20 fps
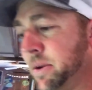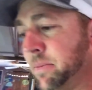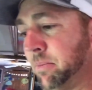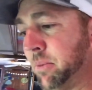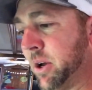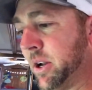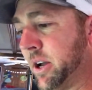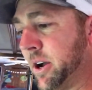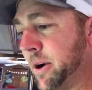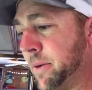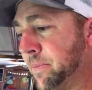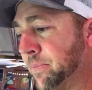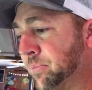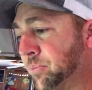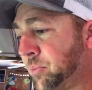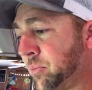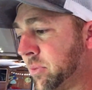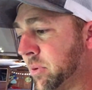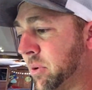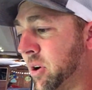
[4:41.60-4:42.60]
but
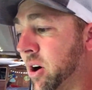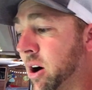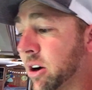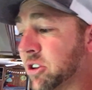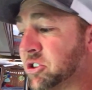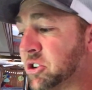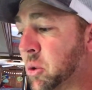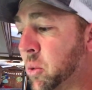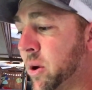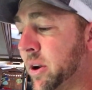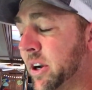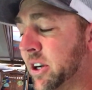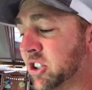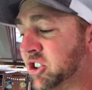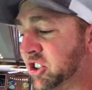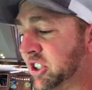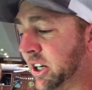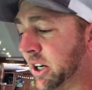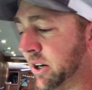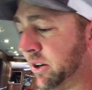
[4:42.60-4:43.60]
we also wanted to
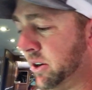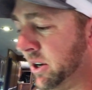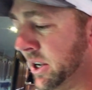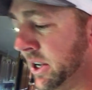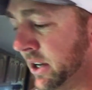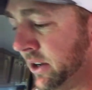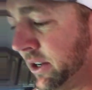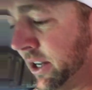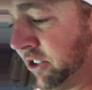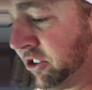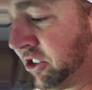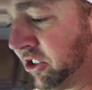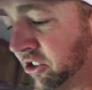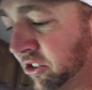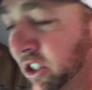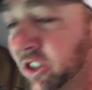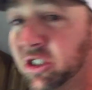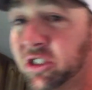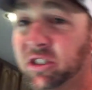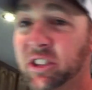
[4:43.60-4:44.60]
share, this is
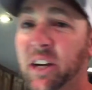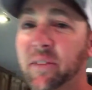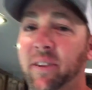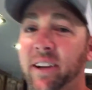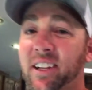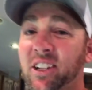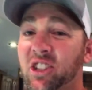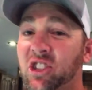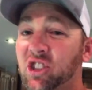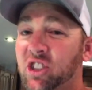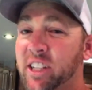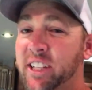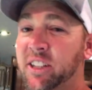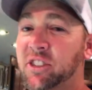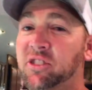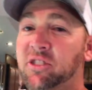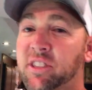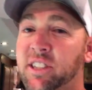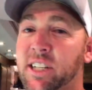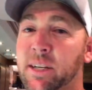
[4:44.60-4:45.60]
definitely
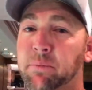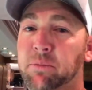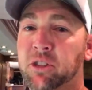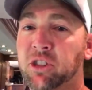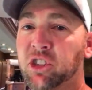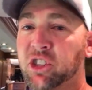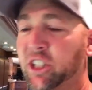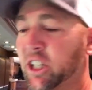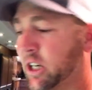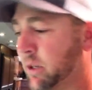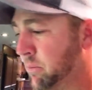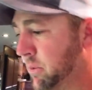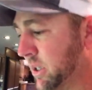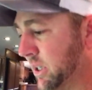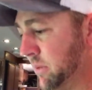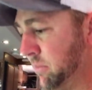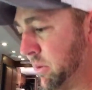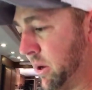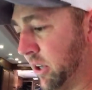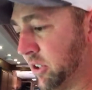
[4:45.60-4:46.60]
Jenny's tip to share,
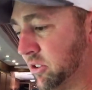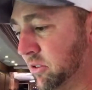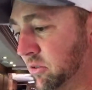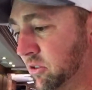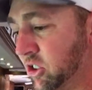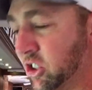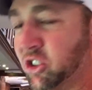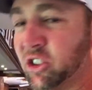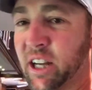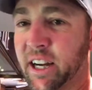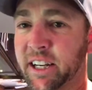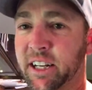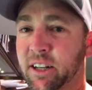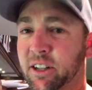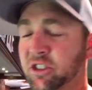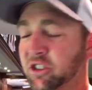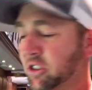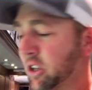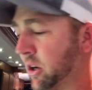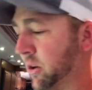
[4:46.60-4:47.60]
but she's not here,
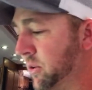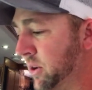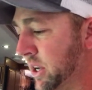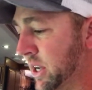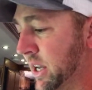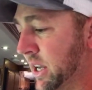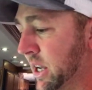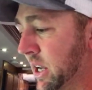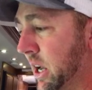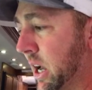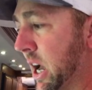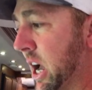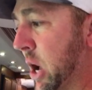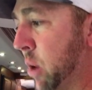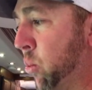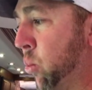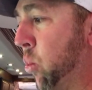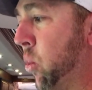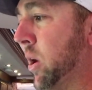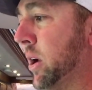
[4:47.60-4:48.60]
so
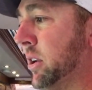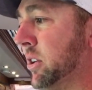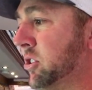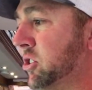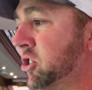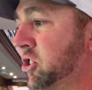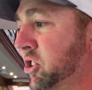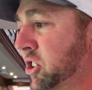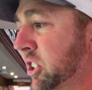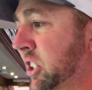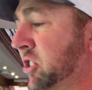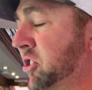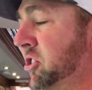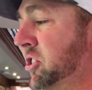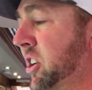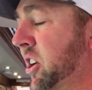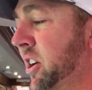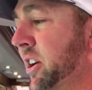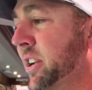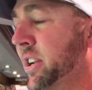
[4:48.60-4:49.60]
what she's
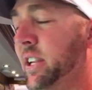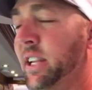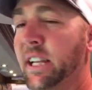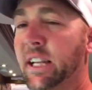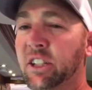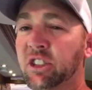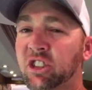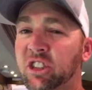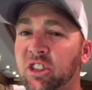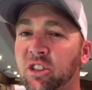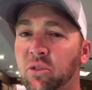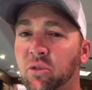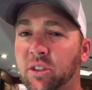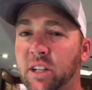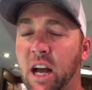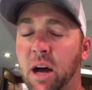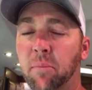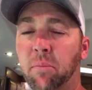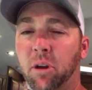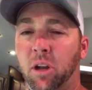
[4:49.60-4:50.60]
done is
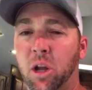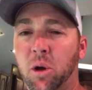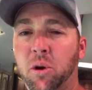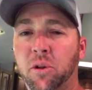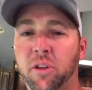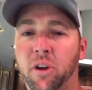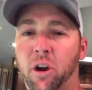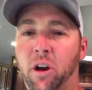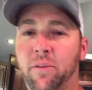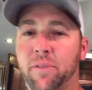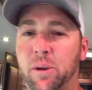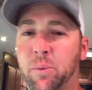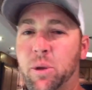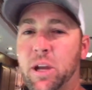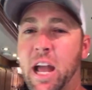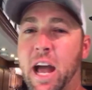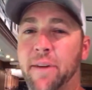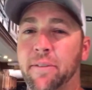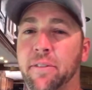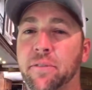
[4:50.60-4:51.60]
down below in the RV we
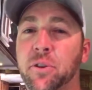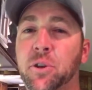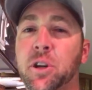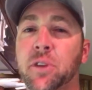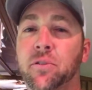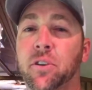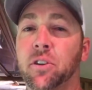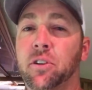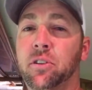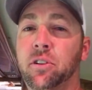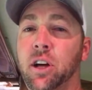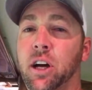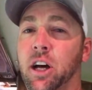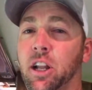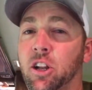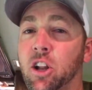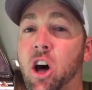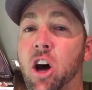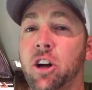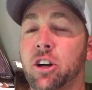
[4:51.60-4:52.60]
have a few different
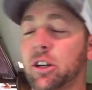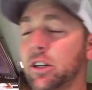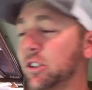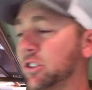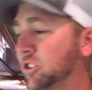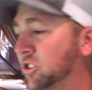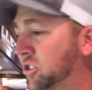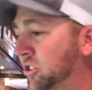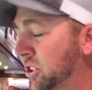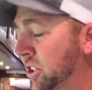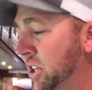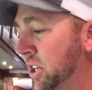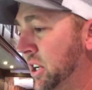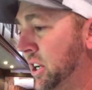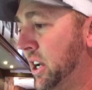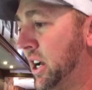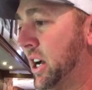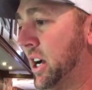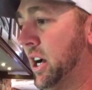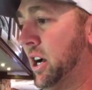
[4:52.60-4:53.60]
lockers,
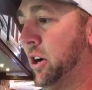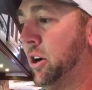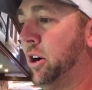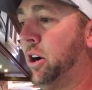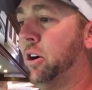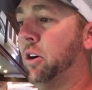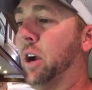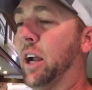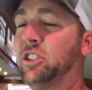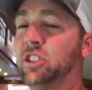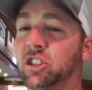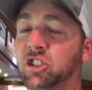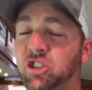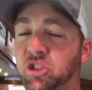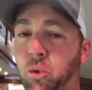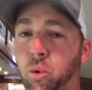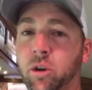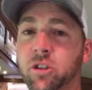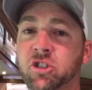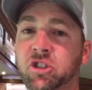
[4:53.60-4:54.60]
or
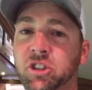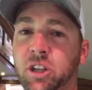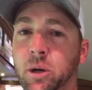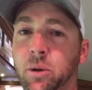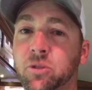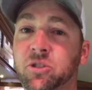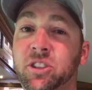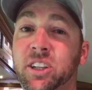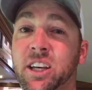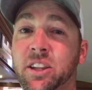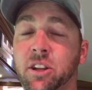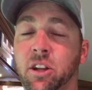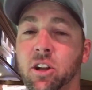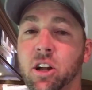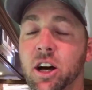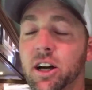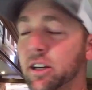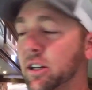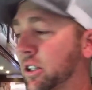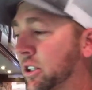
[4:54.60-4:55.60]
actually storage totes in
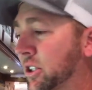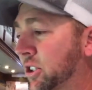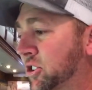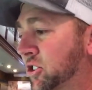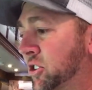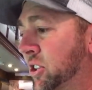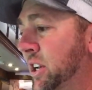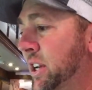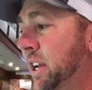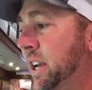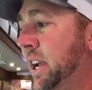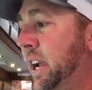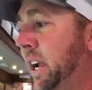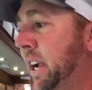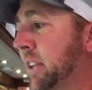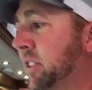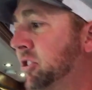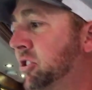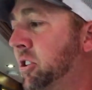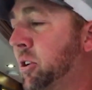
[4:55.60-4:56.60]
the lockers,
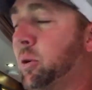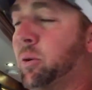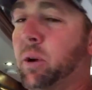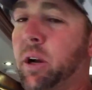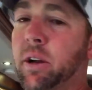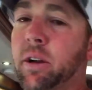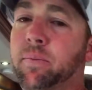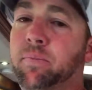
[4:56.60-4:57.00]
and so